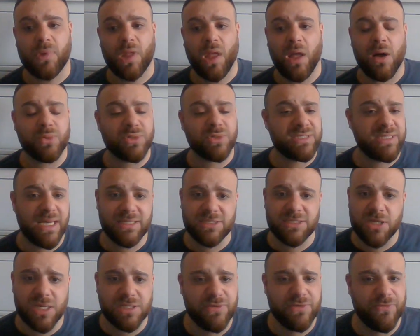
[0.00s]
I was saying
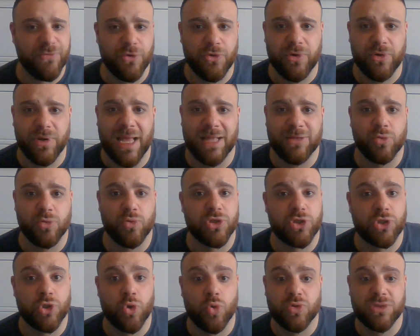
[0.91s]
Tyson Fury had all
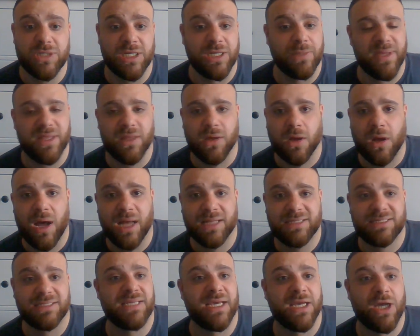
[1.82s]
the tools. He'd be the guy
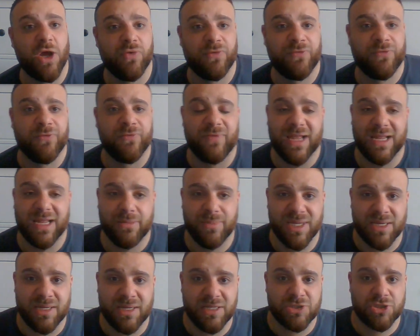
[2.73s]
to take over from
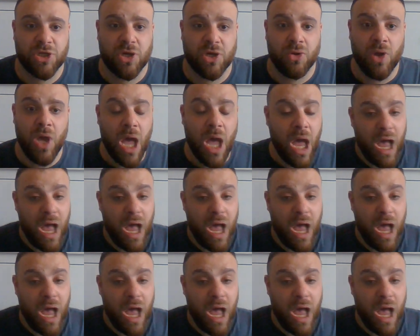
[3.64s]
Vladimir Klitschko.